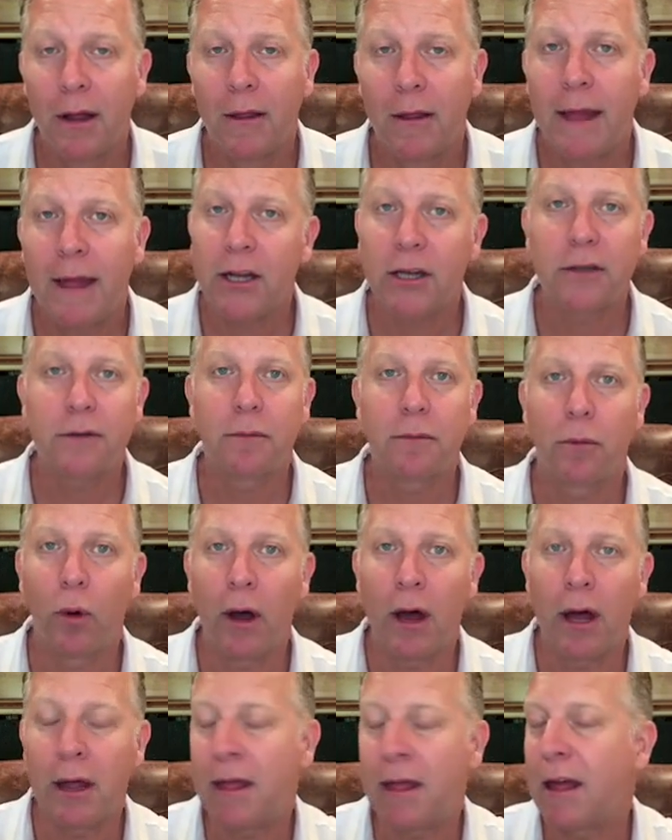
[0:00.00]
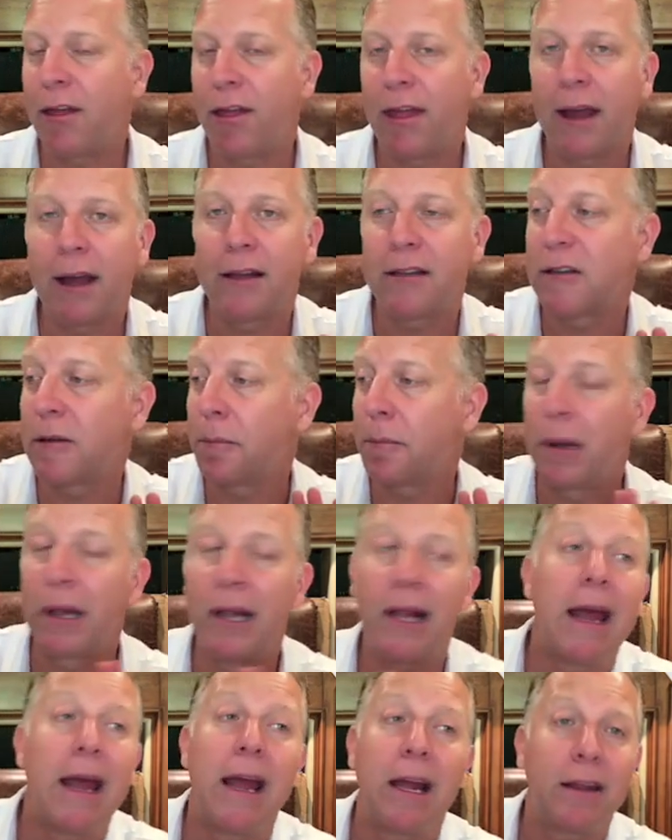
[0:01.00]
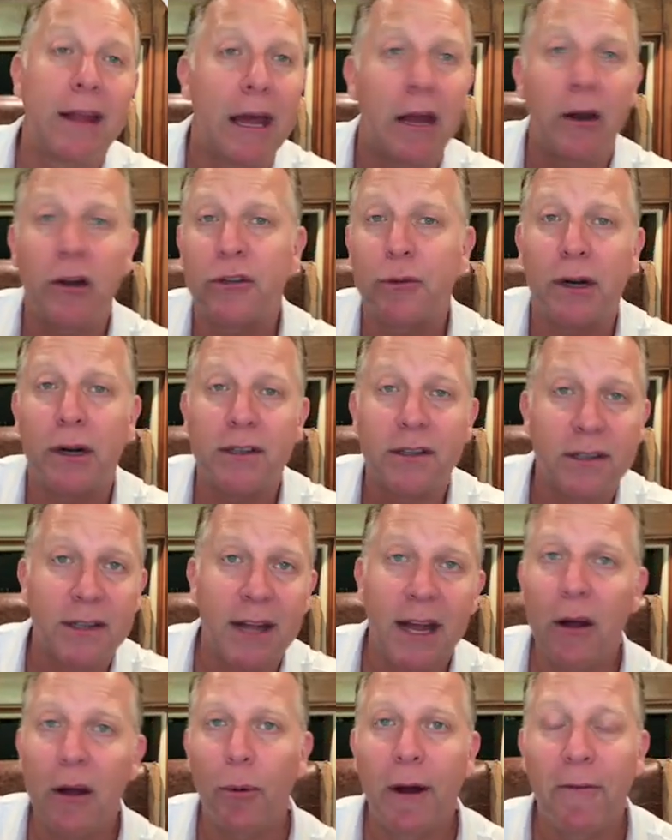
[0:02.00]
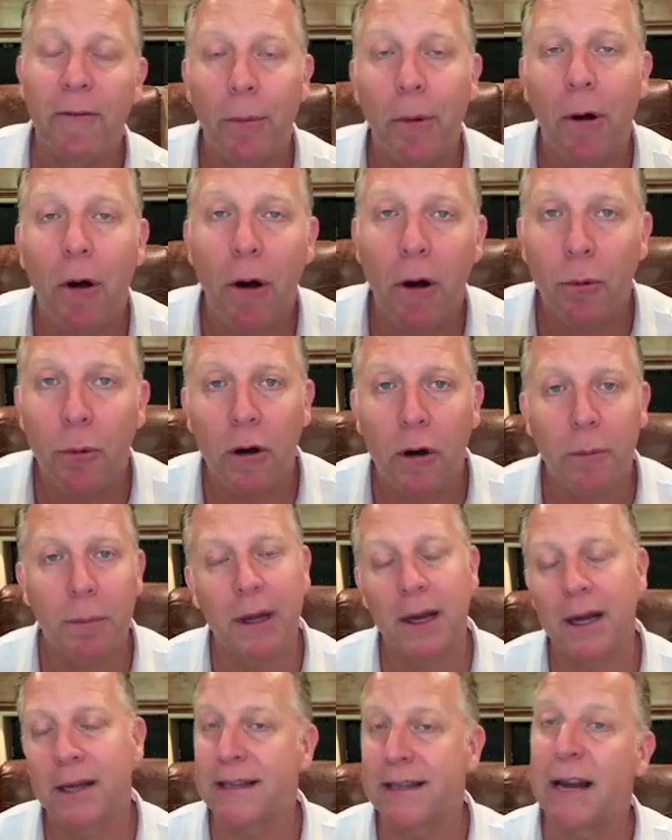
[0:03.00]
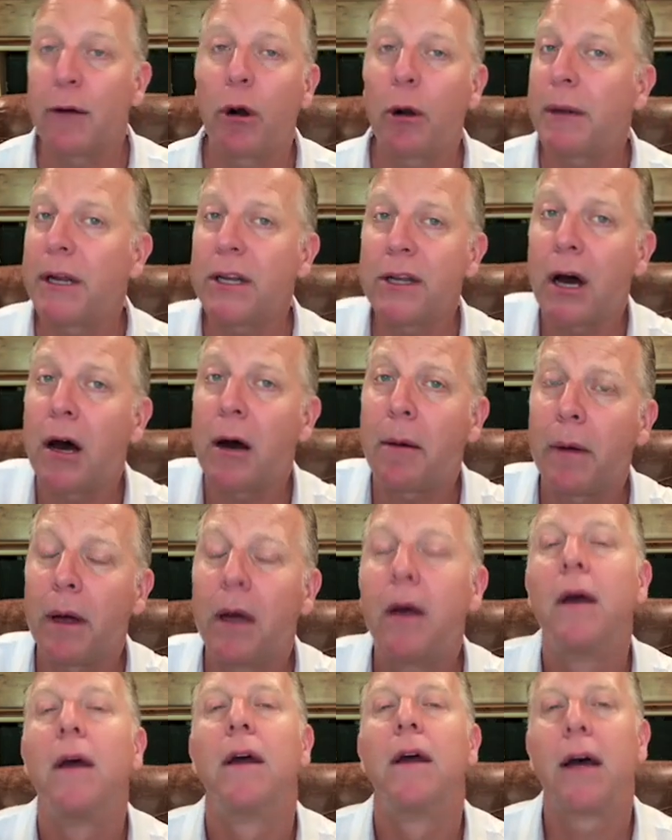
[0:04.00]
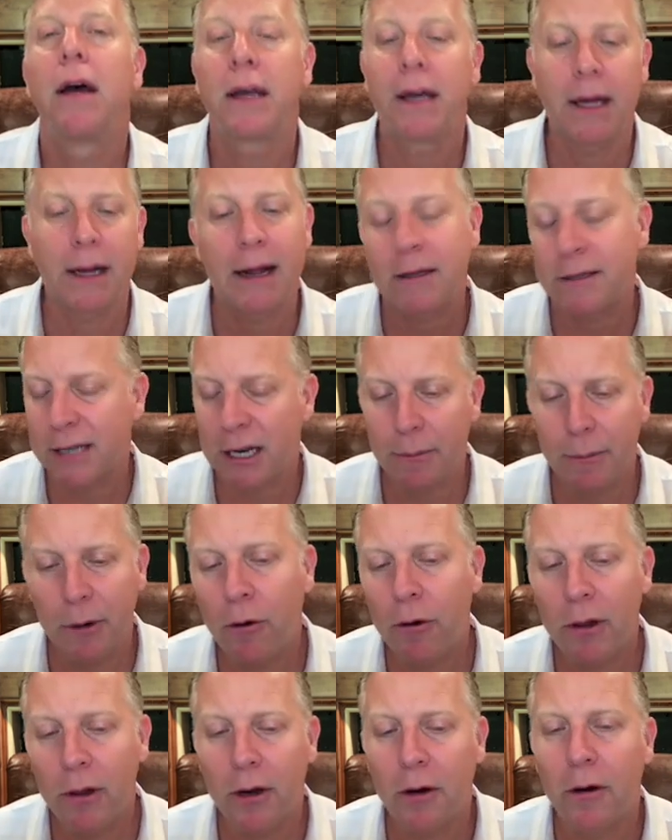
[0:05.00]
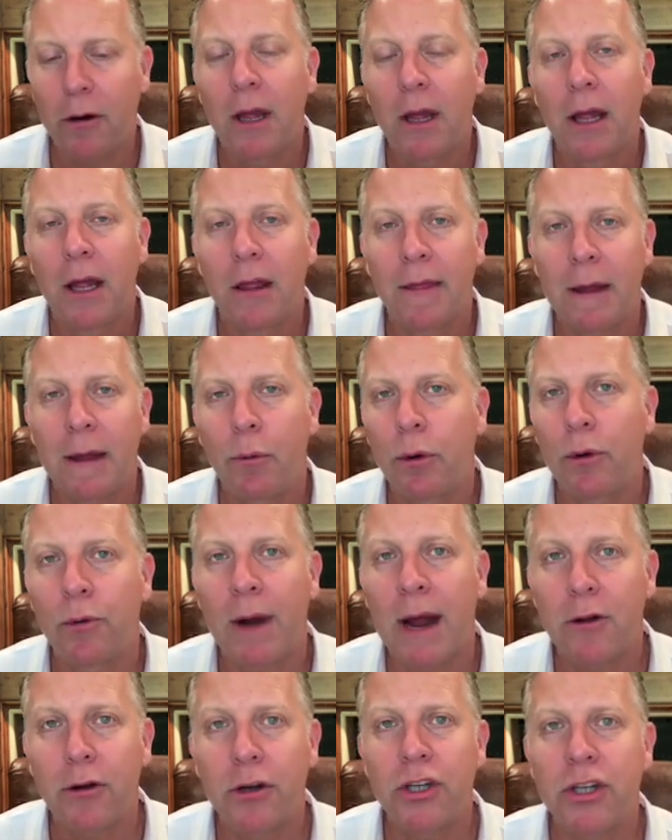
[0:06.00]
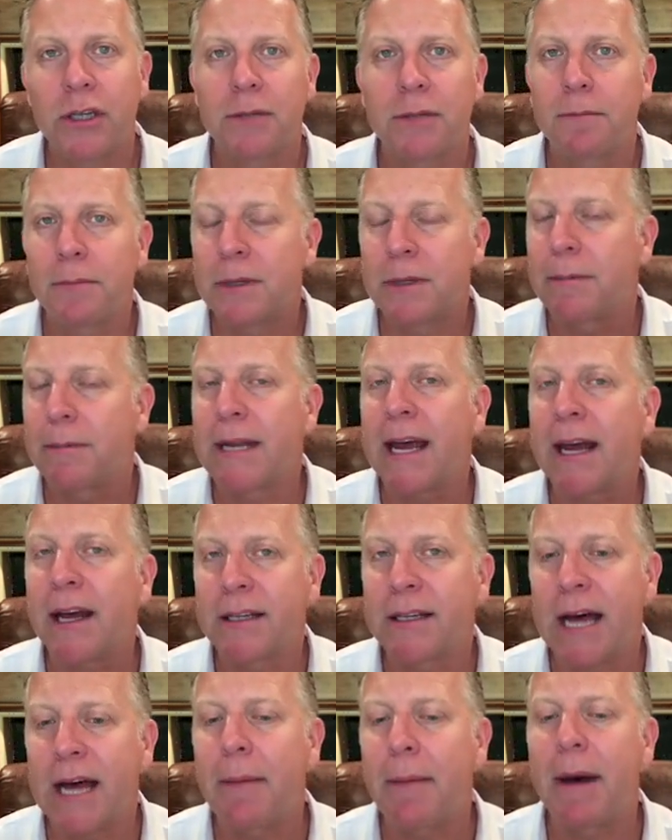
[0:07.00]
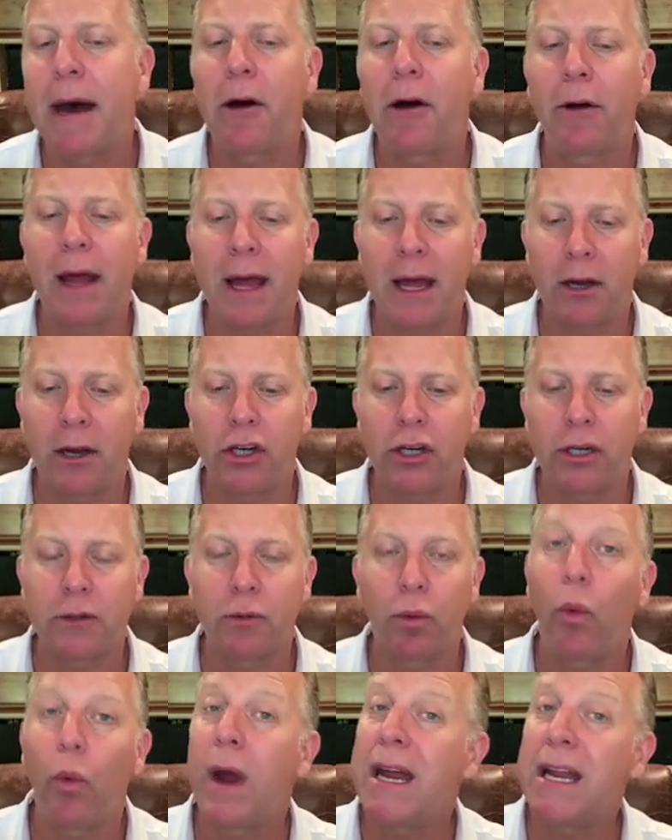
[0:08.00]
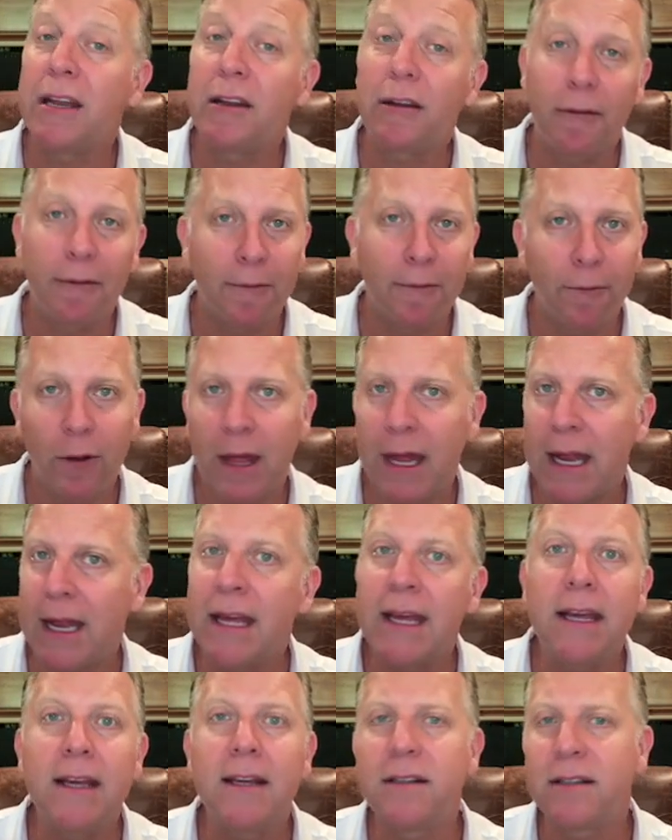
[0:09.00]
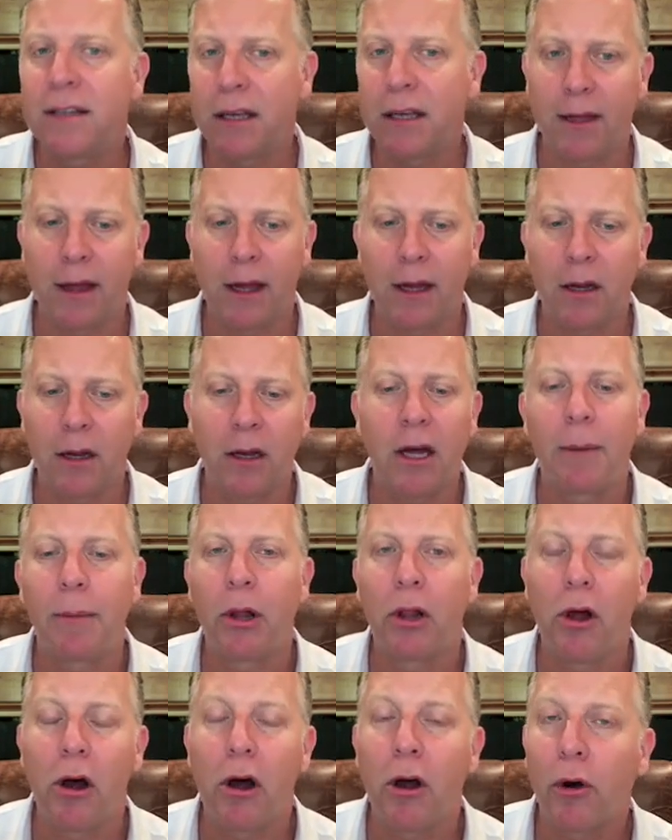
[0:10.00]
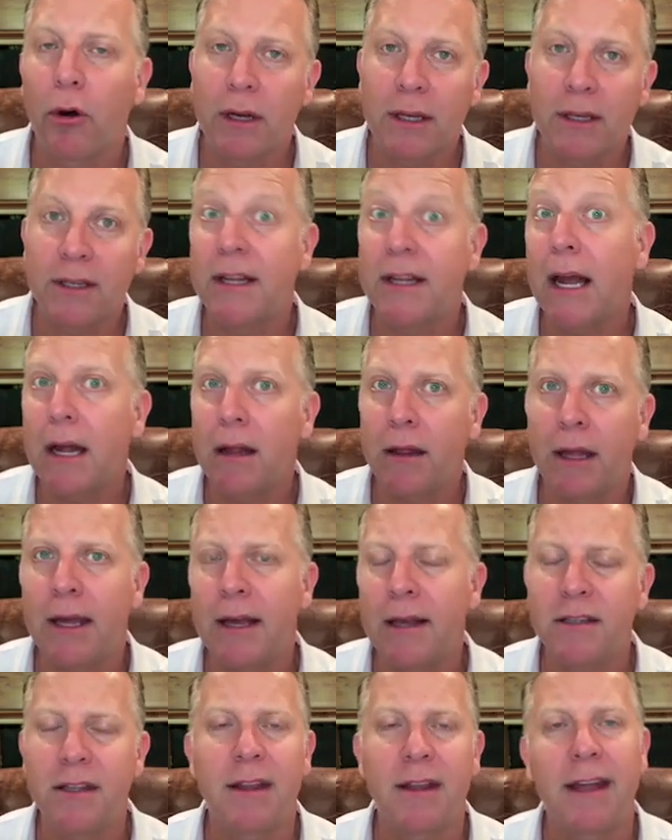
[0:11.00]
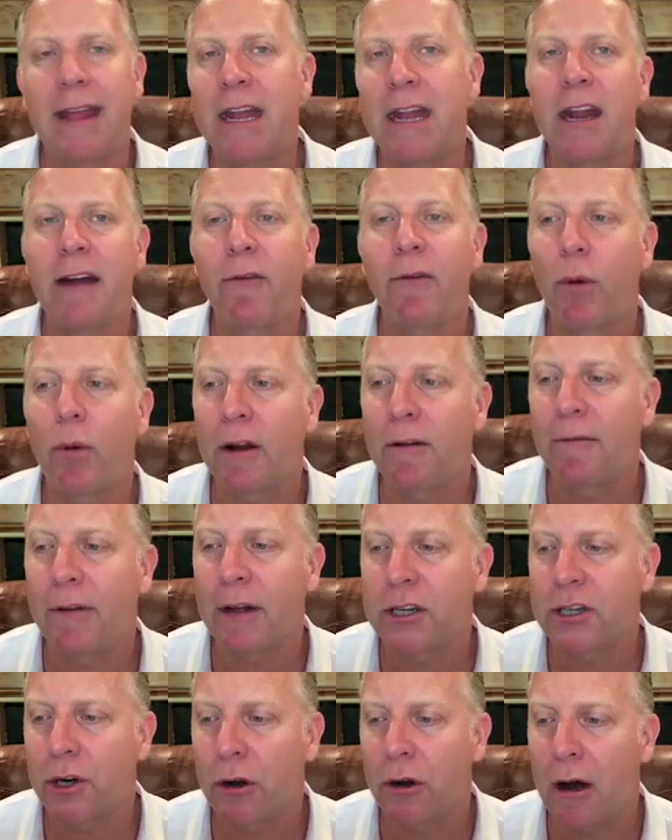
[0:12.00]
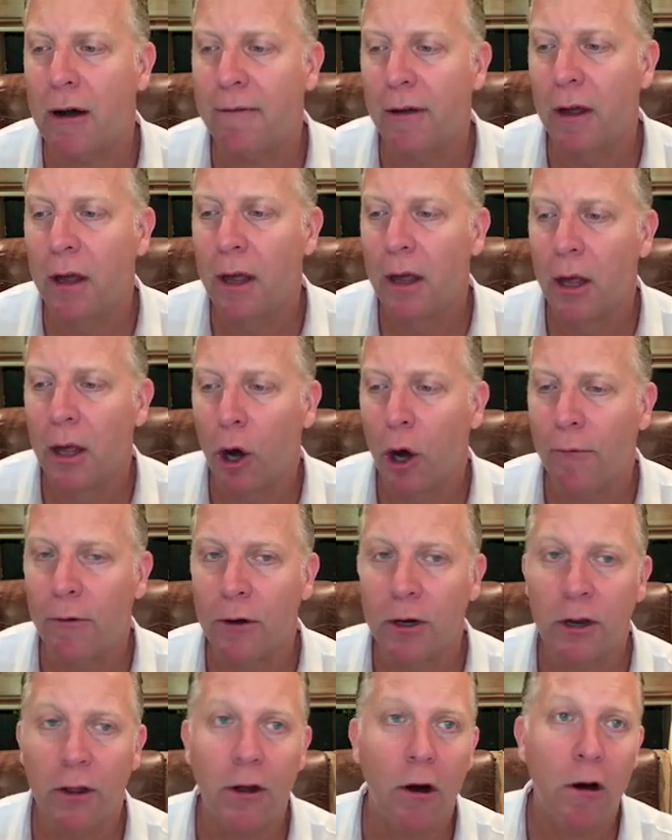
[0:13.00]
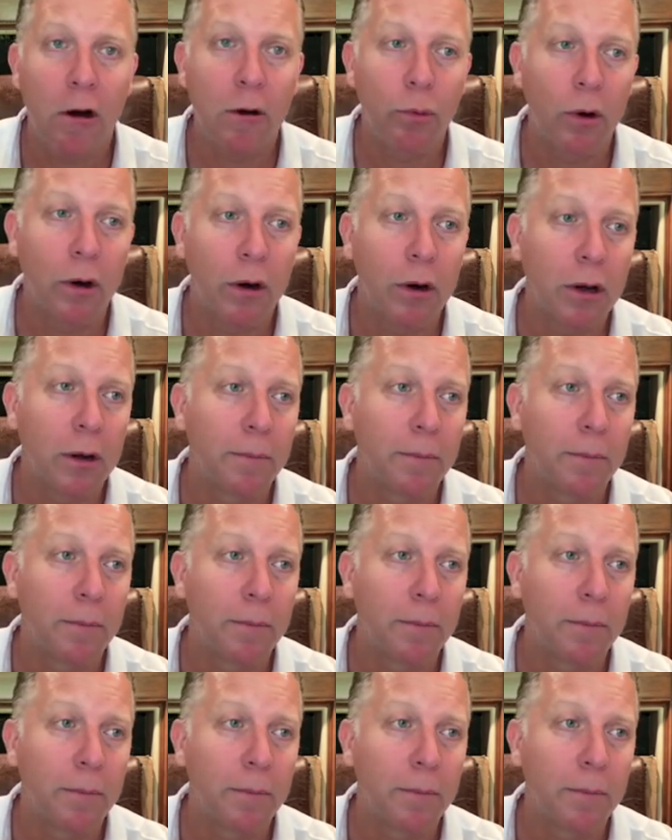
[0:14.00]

They think it's the plague. They just want to stay away from hard work because they don't want to be dumb. Again, I said it earlier, they would rather just take a time out and just wait for the easy thing to come along or stay in the easy thing. They never want to venture off over into the hard work.